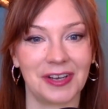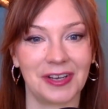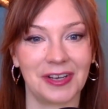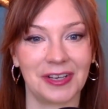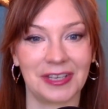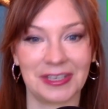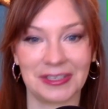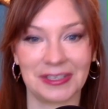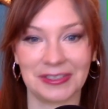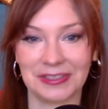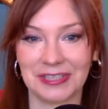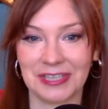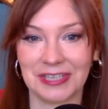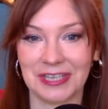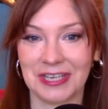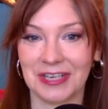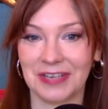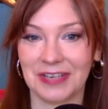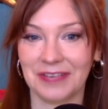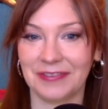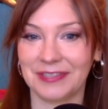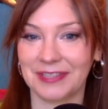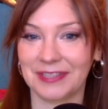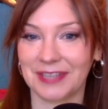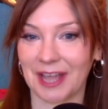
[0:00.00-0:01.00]
guilty
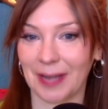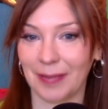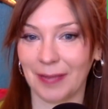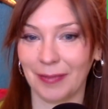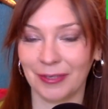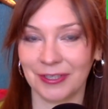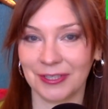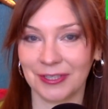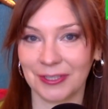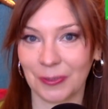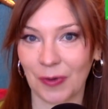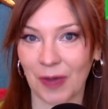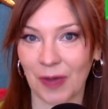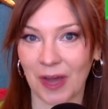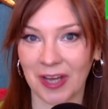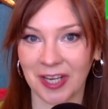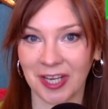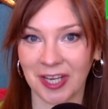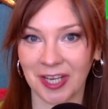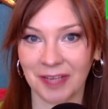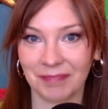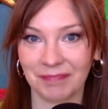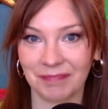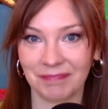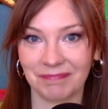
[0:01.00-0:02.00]
of cyber
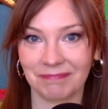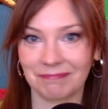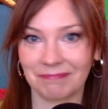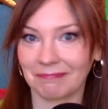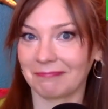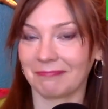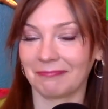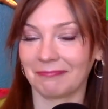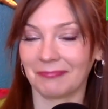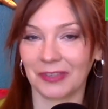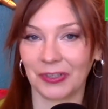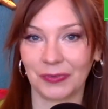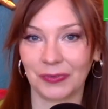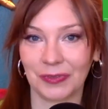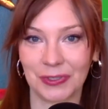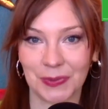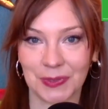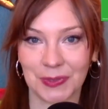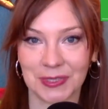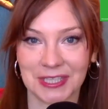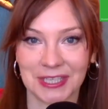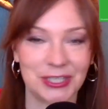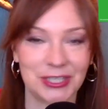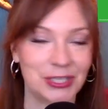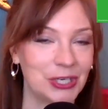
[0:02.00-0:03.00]
squatting, which
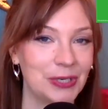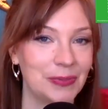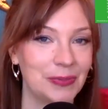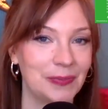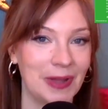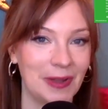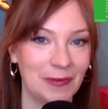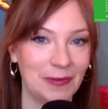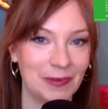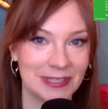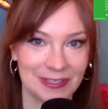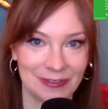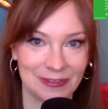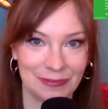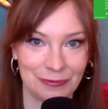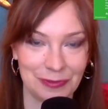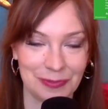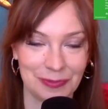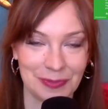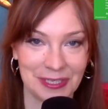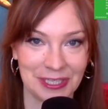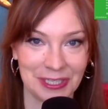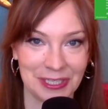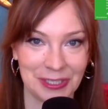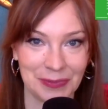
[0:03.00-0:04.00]
was a term I wasn't
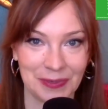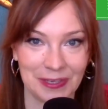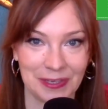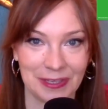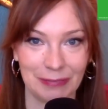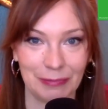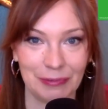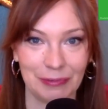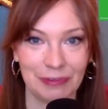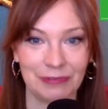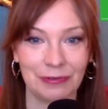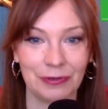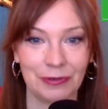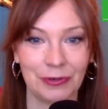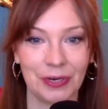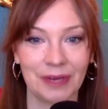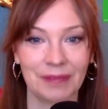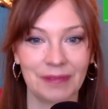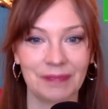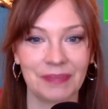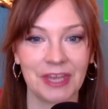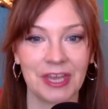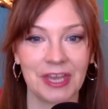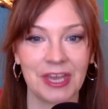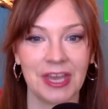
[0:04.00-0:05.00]
familiar with before,
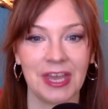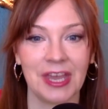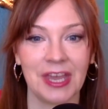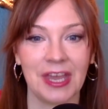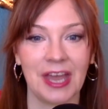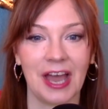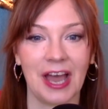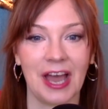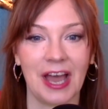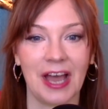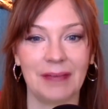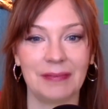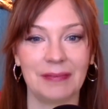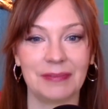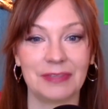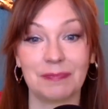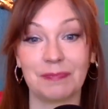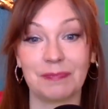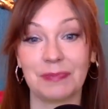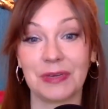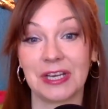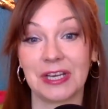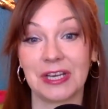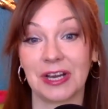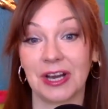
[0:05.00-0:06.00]

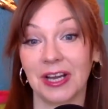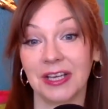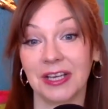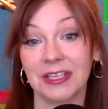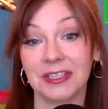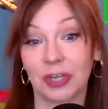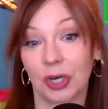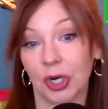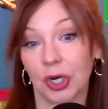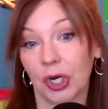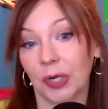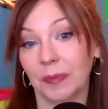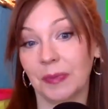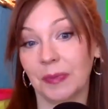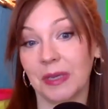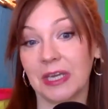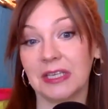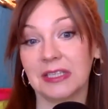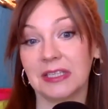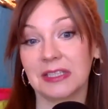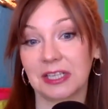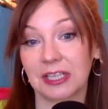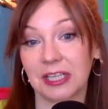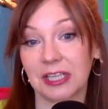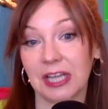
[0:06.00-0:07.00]
because
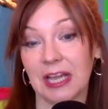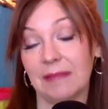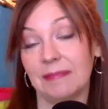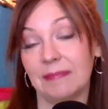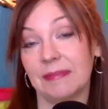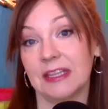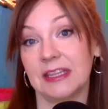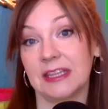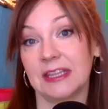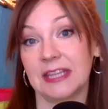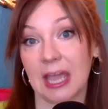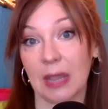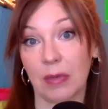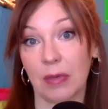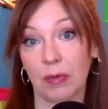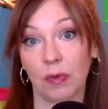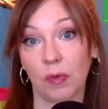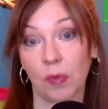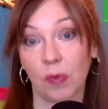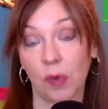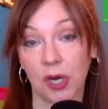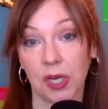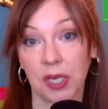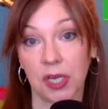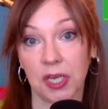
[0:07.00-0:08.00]
Hermes claimed that they were
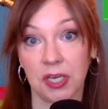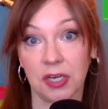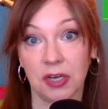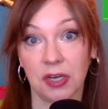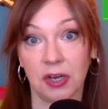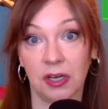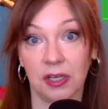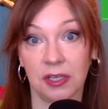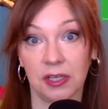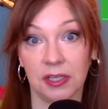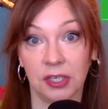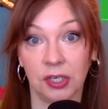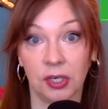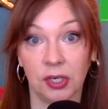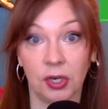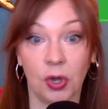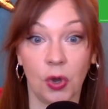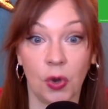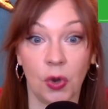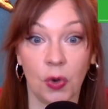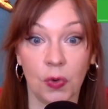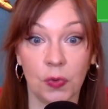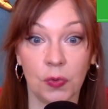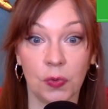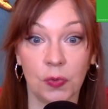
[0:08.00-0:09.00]
working on their
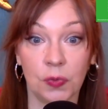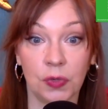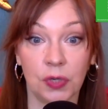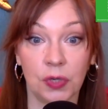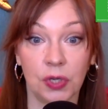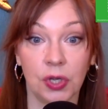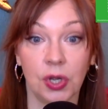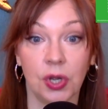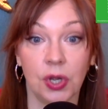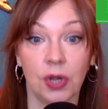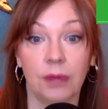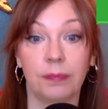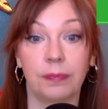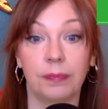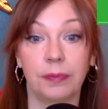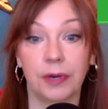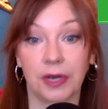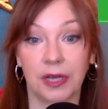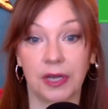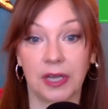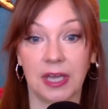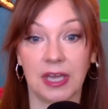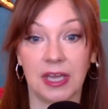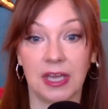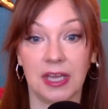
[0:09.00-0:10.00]
own
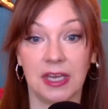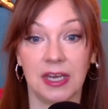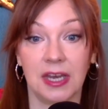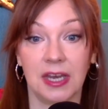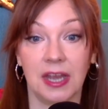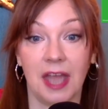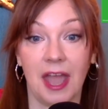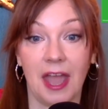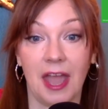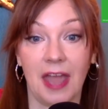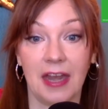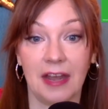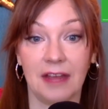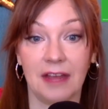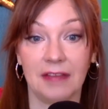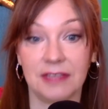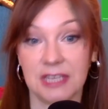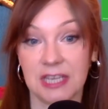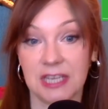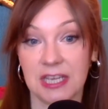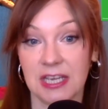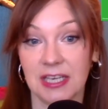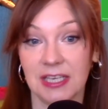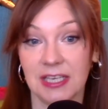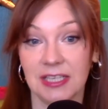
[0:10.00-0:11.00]
Birkin
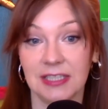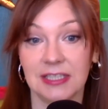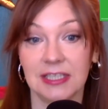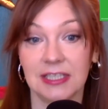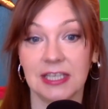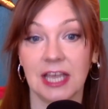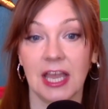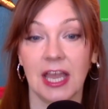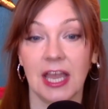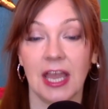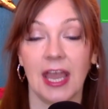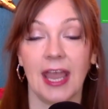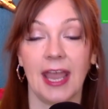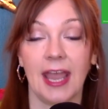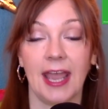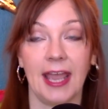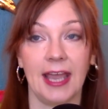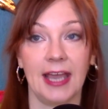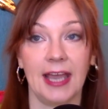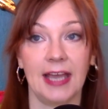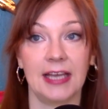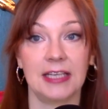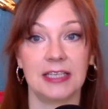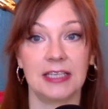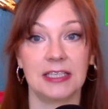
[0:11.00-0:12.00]
NFTs.
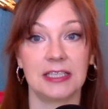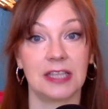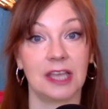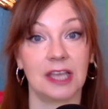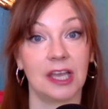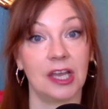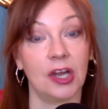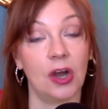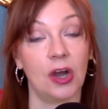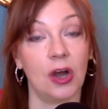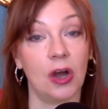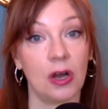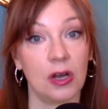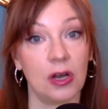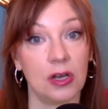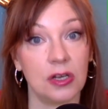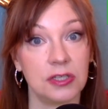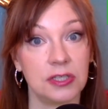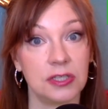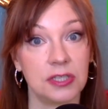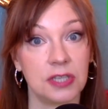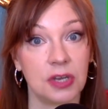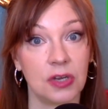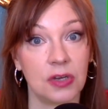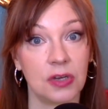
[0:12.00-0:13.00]
And they
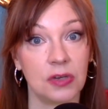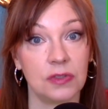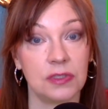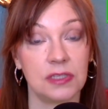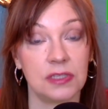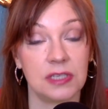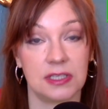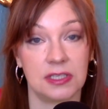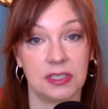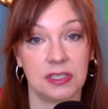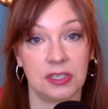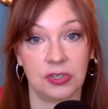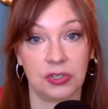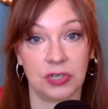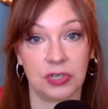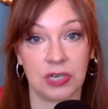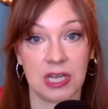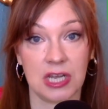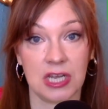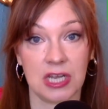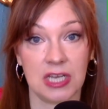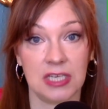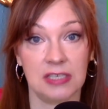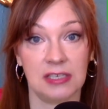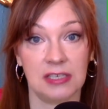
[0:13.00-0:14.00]
also
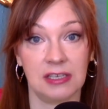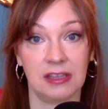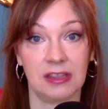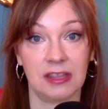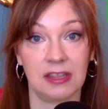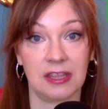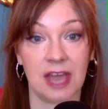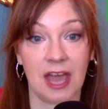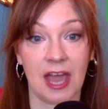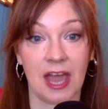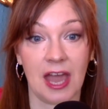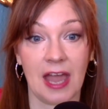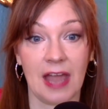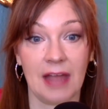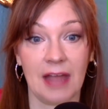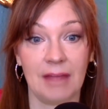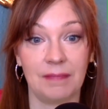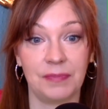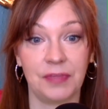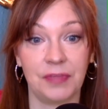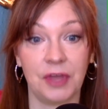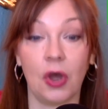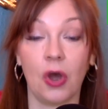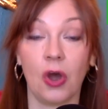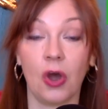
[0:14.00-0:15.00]
disagreed that
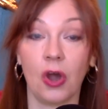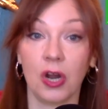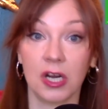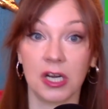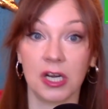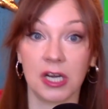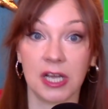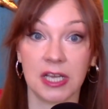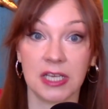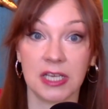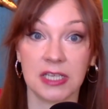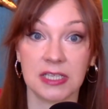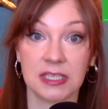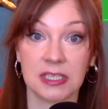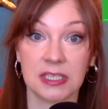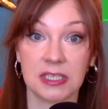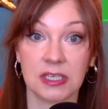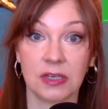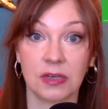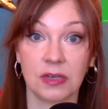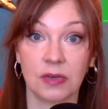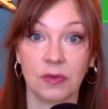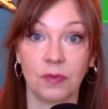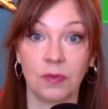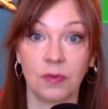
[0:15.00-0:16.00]
the artist
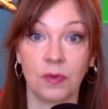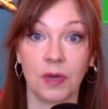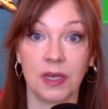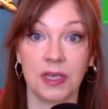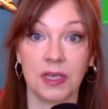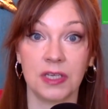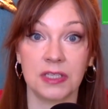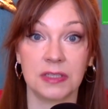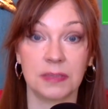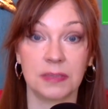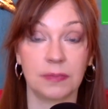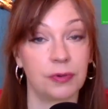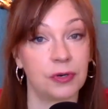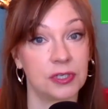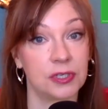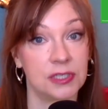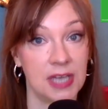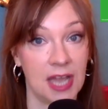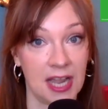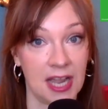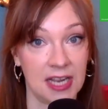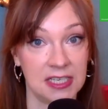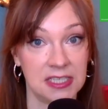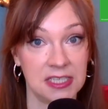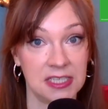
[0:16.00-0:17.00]
was
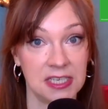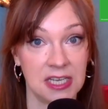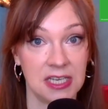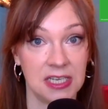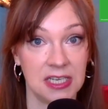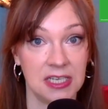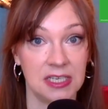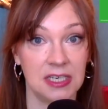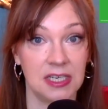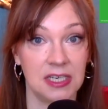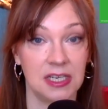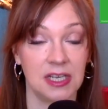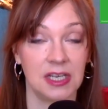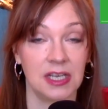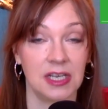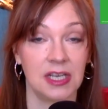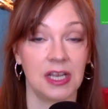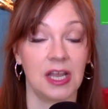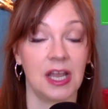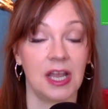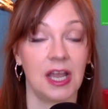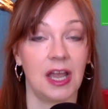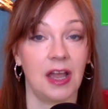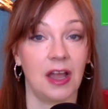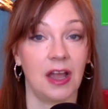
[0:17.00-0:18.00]
protected
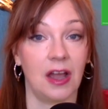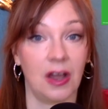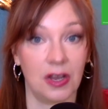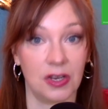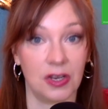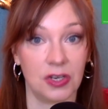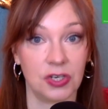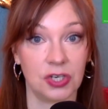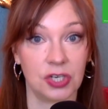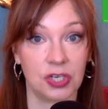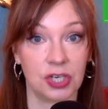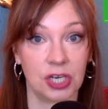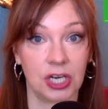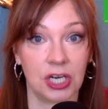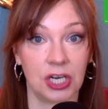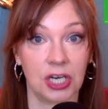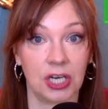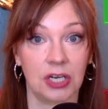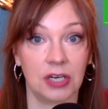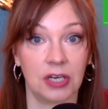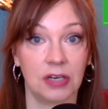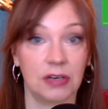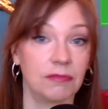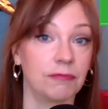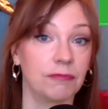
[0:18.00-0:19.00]

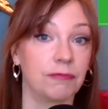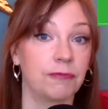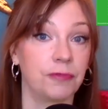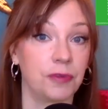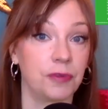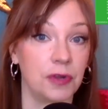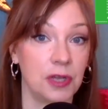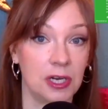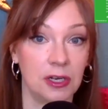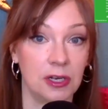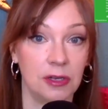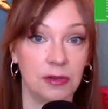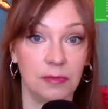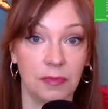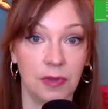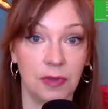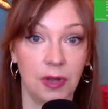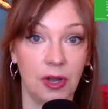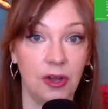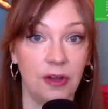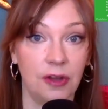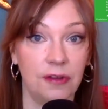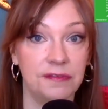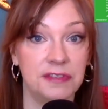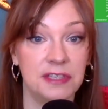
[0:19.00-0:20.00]
under freedom
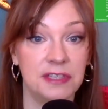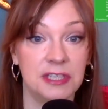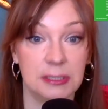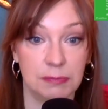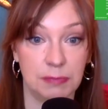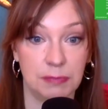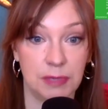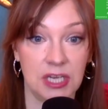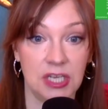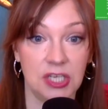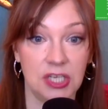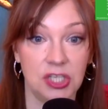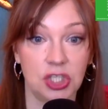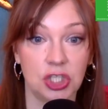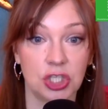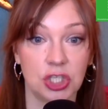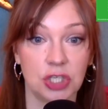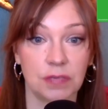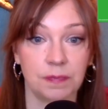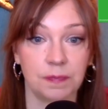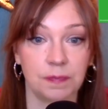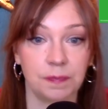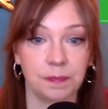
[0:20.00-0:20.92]
of speech.